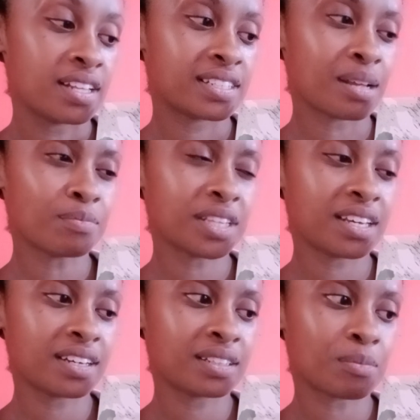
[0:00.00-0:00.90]

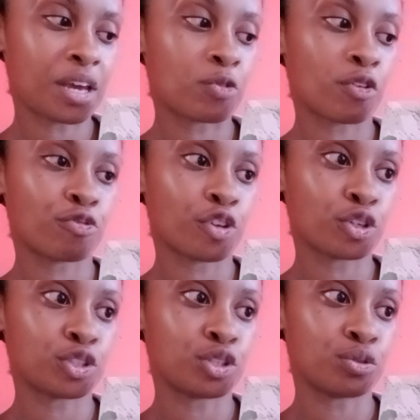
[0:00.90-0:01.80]
something the man
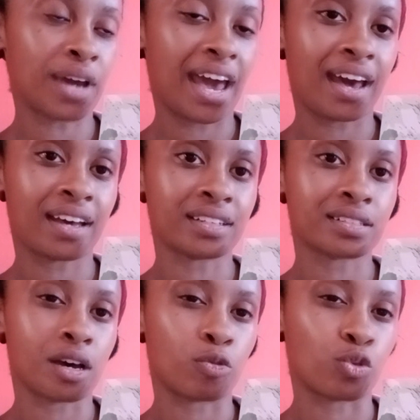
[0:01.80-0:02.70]
referred to
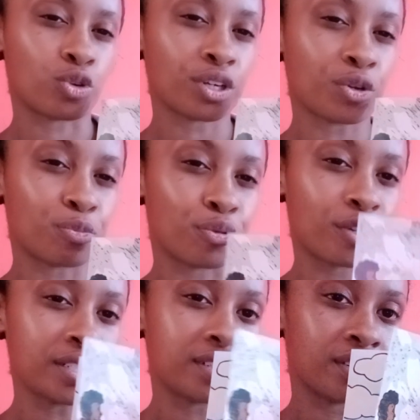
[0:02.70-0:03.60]
as a royal
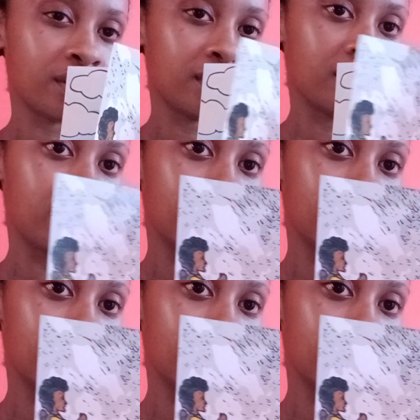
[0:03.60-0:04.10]
priesthood.